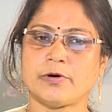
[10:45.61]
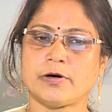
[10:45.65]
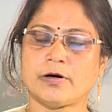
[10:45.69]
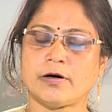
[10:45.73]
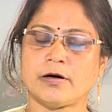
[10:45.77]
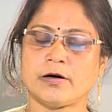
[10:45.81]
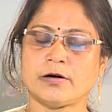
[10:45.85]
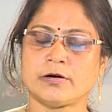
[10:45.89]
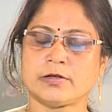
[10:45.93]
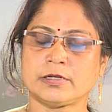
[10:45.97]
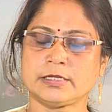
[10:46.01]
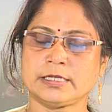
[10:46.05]

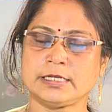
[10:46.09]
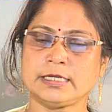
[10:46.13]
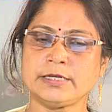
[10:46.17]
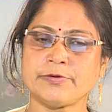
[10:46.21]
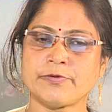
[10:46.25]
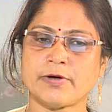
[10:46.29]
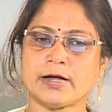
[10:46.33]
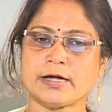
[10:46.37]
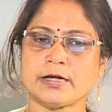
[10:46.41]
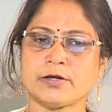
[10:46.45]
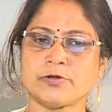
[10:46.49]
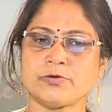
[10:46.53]
or he
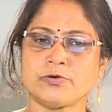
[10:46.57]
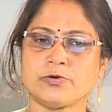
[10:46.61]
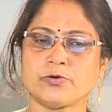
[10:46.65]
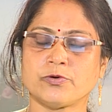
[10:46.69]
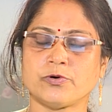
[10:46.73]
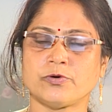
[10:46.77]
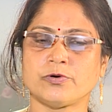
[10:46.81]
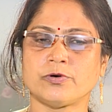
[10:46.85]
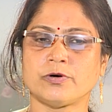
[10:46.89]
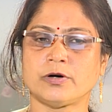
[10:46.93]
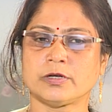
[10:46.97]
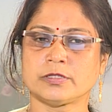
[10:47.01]
want to
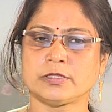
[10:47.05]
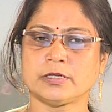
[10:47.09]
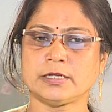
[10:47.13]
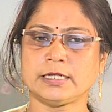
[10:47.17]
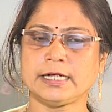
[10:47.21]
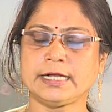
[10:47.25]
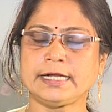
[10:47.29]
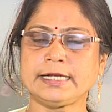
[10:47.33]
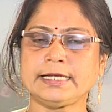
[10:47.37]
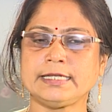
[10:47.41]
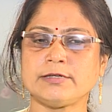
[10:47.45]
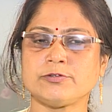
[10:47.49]
know, or the
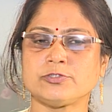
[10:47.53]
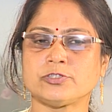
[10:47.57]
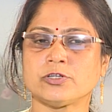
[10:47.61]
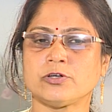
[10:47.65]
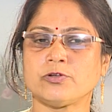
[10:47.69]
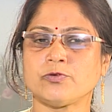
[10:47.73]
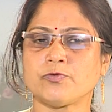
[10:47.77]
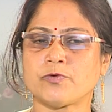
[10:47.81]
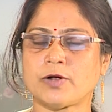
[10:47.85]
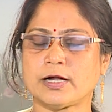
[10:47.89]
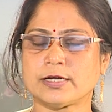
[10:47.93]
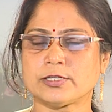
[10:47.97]
end user
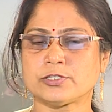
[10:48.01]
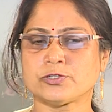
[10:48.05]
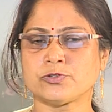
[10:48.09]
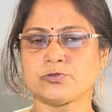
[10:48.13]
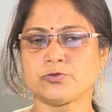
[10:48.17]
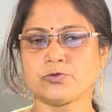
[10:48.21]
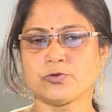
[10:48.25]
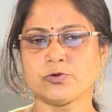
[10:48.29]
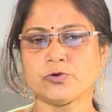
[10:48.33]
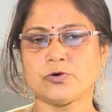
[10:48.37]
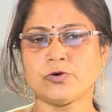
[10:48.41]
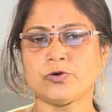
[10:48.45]
wants to
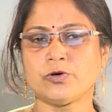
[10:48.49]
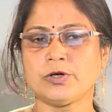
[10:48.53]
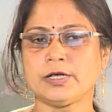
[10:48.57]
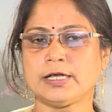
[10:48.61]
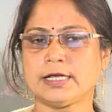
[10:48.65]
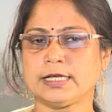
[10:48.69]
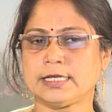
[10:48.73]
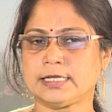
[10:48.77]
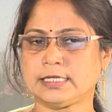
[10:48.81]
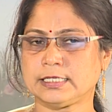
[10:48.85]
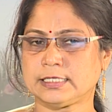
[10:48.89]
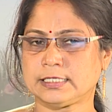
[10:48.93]
know
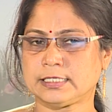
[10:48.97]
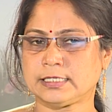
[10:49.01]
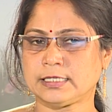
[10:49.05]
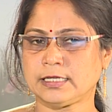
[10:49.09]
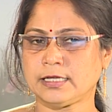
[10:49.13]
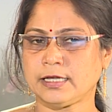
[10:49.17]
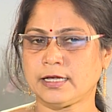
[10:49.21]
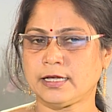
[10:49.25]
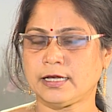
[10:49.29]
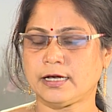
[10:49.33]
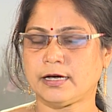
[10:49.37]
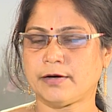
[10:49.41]
his
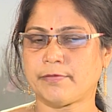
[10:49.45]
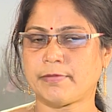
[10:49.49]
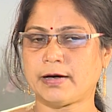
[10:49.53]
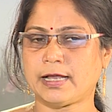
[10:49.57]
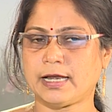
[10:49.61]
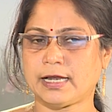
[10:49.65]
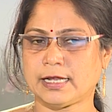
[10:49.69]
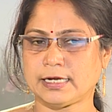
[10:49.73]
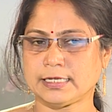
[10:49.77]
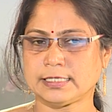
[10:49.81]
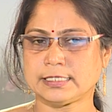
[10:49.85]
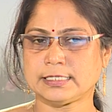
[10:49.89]

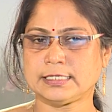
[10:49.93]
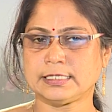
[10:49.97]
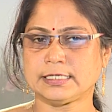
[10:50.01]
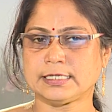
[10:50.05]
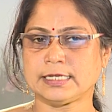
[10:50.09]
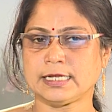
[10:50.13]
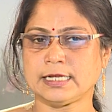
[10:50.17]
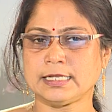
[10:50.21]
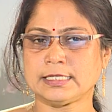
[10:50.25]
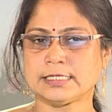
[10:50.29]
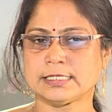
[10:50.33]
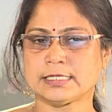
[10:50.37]
balance
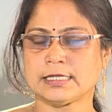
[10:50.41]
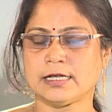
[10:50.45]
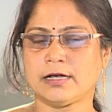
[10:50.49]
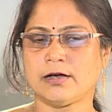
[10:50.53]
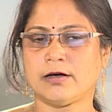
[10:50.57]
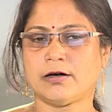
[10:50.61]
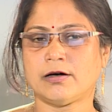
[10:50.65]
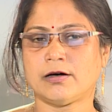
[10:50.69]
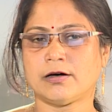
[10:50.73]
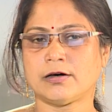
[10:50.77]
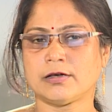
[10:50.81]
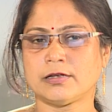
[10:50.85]
details
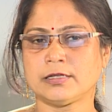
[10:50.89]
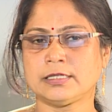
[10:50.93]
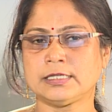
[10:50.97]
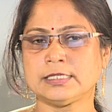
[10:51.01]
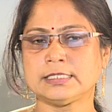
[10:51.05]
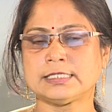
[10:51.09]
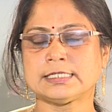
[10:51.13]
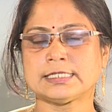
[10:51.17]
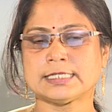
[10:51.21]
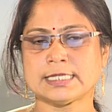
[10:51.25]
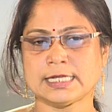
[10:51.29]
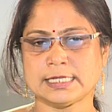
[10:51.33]
or
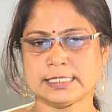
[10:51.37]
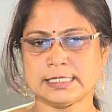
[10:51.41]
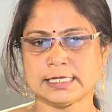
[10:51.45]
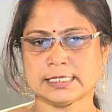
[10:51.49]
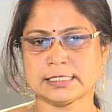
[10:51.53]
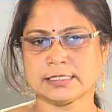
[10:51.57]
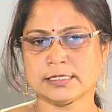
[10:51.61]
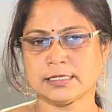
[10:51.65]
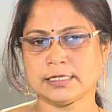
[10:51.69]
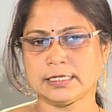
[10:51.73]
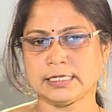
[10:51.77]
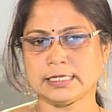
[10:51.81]
his
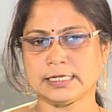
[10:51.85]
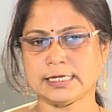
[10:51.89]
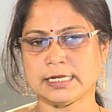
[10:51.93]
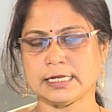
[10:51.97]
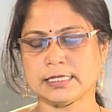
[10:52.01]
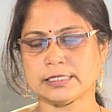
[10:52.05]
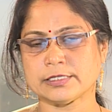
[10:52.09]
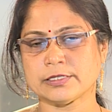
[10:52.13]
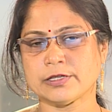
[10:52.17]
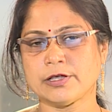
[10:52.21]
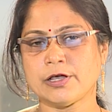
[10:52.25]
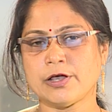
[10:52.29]
transaction
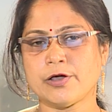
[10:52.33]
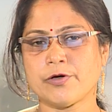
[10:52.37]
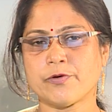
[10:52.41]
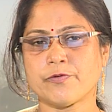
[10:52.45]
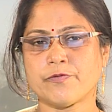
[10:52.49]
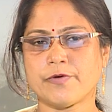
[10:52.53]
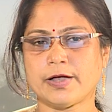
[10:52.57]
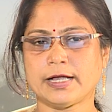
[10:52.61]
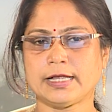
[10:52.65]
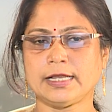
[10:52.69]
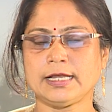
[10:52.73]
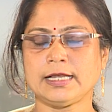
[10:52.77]
details,
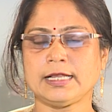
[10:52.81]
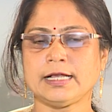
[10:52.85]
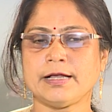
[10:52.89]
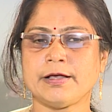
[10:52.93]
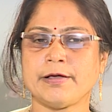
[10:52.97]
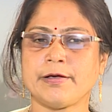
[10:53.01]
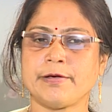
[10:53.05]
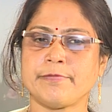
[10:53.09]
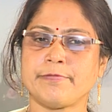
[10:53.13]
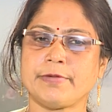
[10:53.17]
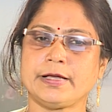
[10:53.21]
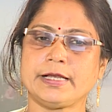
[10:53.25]
while
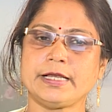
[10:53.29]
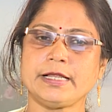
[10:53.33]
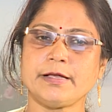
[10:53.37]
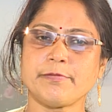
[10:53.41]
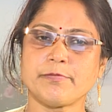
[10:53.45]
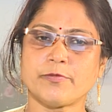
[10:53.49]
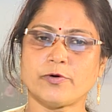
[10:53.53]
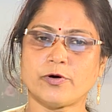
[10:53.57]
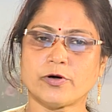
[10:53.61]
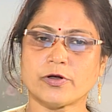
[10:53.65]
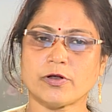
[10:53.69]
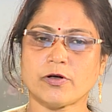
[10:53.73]
many
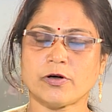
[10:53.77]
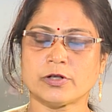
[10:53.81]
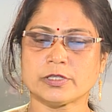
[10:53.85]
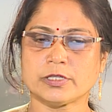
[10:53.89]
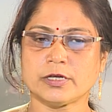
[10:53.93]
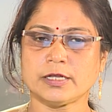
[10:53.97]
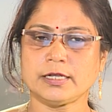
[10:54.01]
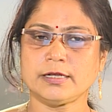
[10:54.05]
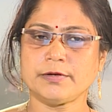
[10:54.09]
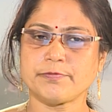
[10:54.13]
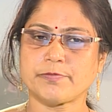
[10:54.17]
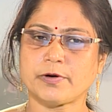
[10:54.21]
more other
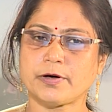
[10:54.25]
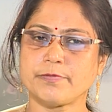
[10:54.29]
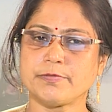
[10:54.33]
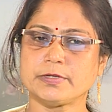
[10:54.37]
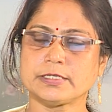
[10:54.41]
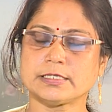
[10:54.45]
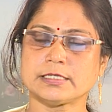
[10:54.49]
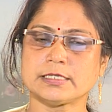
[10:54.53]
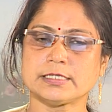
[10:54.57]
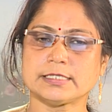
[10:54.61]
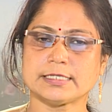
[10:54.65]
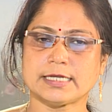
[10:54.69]

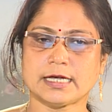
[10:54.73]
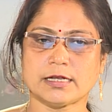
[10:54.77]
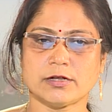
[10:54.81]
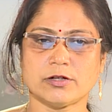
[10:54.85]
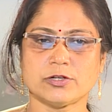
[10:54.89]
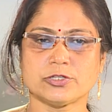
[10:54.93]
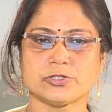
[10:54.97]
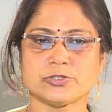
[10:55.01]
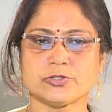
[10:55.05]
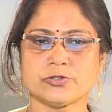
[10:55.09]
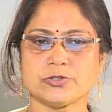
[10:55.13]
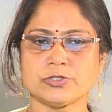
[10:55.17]
informations are
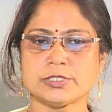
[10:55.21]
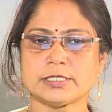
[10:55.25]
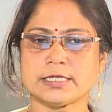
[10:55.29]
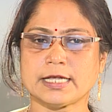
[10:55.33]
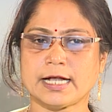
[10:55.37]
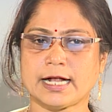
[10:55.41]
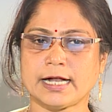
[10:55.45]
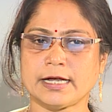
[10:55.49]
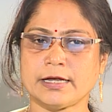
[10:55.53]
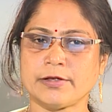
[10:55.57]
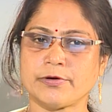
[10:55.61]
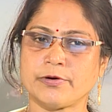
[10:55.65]
also
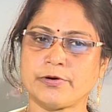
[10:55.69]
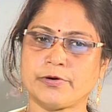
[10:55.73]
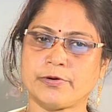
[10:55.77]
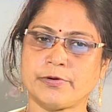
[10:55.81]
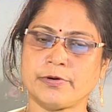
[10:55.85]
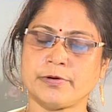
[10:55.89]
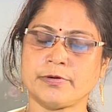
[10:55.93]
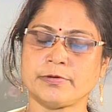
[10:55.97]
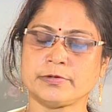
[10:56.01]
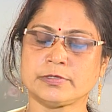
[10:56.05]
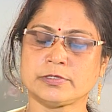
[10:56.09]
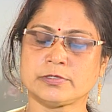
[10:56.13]
shared
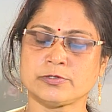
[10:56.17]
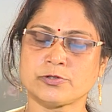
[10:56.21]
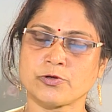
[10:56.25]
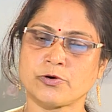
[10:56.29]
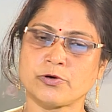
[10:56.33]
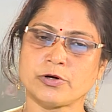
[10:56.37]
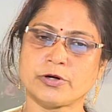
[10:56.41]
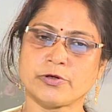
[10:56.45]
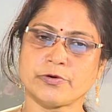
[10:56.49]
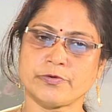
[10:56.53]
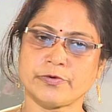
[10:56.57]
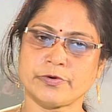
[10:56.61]

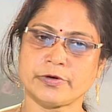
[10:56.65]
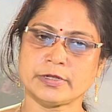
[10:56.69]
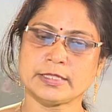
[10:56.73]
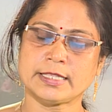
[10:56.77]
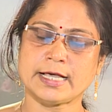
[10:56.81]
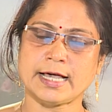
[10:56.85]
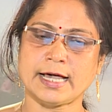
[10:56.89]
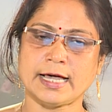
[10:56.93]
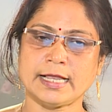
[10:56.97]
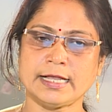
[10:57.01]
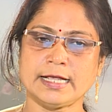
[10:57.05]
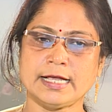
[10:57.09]
stored over
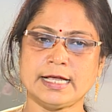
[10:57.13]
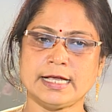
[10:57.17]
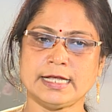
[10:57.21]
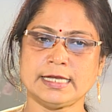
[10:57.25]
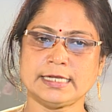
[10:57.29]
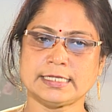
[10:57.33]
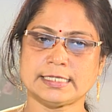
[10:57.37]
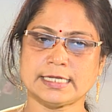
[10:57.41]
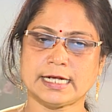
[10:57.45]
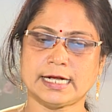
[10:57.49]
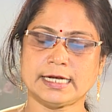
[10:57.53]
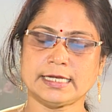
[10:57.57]
there
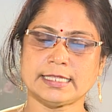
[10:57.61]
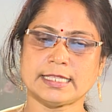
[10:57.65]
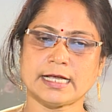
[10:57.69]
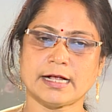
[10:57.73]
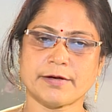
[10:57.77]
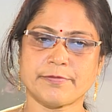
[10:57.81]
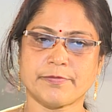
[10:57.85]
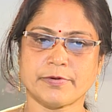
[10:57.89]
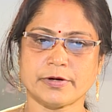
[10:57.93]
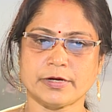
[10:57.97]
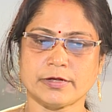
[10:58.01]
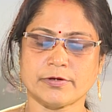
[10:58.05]
inside
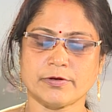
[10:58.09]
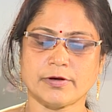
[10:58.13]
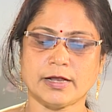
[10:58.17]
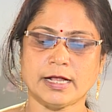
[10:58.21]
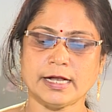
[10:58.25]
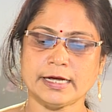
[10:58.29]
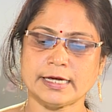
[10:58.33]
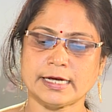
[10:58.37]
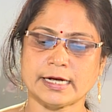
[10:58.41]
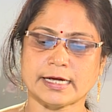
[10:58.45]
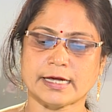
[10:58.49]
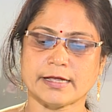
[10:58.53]
that particular
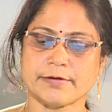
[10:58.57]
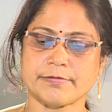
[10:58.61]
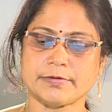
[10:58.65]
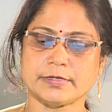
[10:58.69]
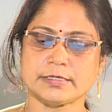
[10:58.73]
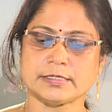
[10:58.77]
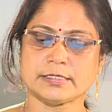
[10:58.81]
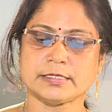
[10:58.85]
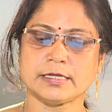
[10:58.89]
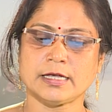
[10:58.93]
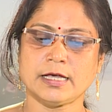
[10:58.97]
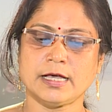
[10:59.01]

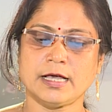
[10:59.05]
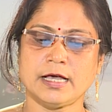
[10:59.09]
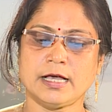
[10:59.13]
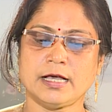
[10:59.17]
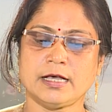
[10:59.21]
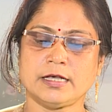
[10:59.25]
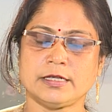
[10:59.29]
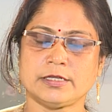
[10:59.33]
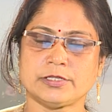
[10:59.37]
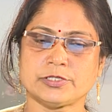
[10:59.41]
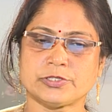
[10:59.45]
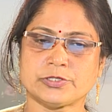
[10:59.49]
database.
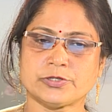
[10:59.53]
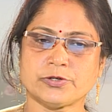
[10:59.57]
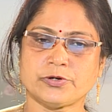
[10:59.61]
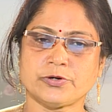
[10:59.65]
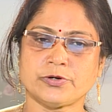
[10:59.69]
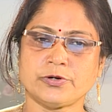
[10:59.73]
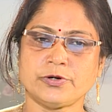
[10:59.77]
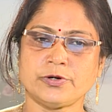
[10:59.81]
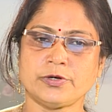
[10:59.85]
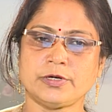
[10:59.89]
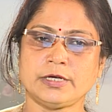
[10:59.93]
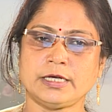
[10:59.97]

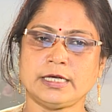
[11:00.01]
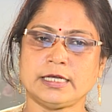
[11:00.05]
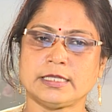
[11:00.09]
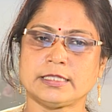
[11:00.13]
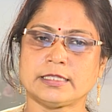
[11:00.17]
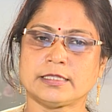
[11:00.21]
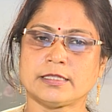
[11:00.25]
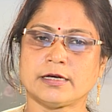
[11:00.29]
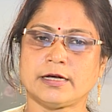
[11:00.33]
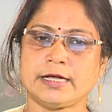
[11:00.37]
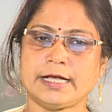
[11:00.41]
So, the